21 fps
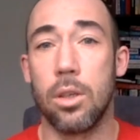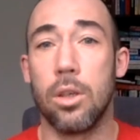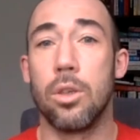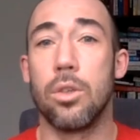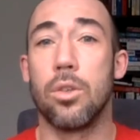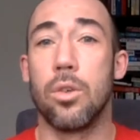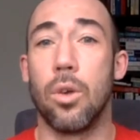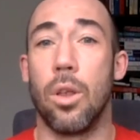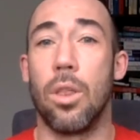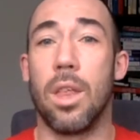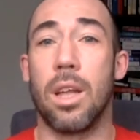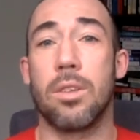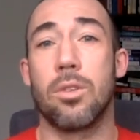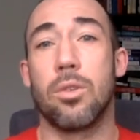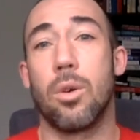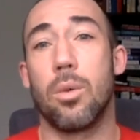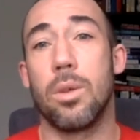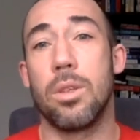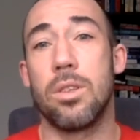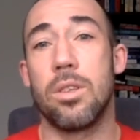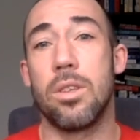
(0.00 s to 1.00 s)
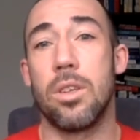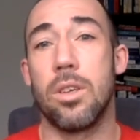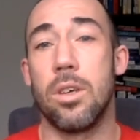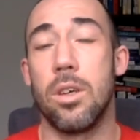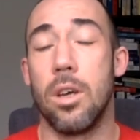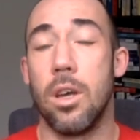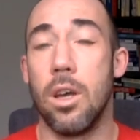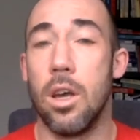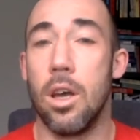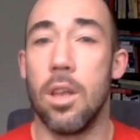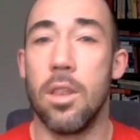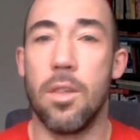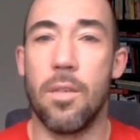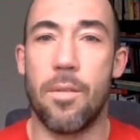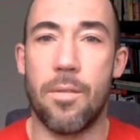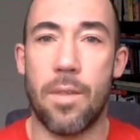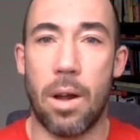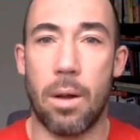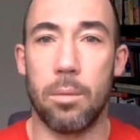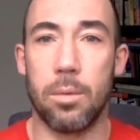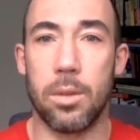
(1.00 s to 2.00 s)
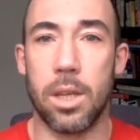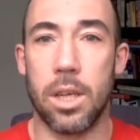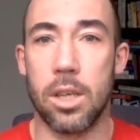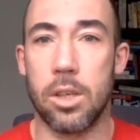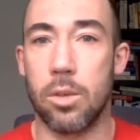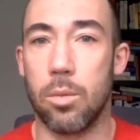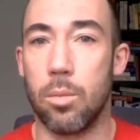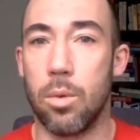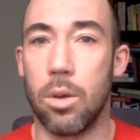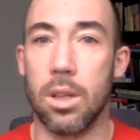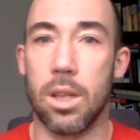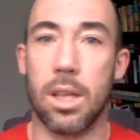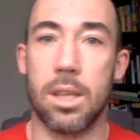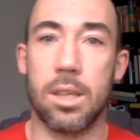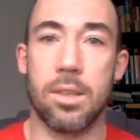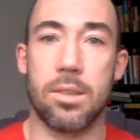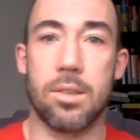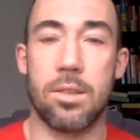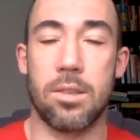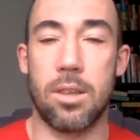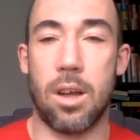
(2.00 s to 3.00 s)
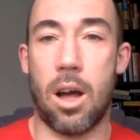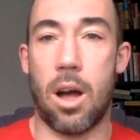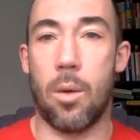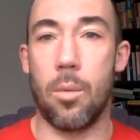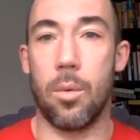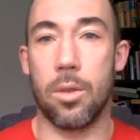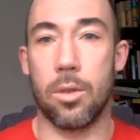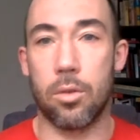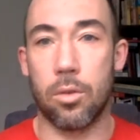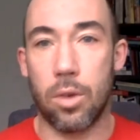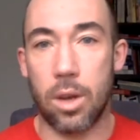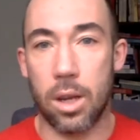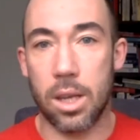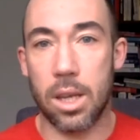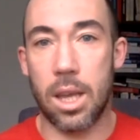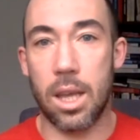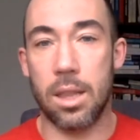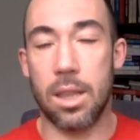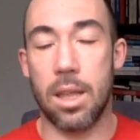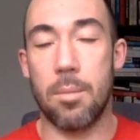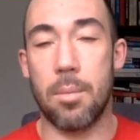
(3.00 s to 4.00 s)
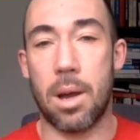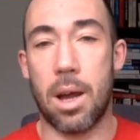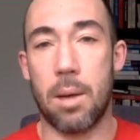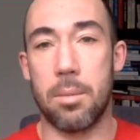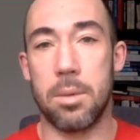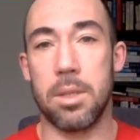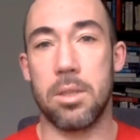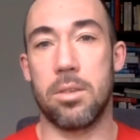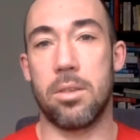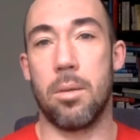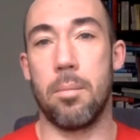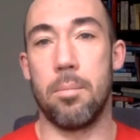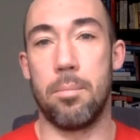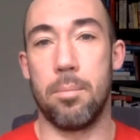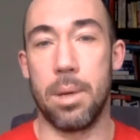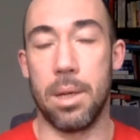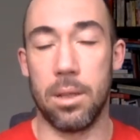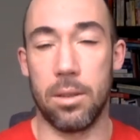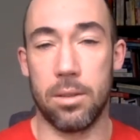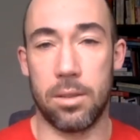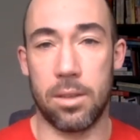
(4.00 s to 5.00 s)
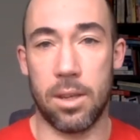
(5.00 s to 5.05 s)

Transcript: So that's always the foundation. What I like to start with, try and get them habits built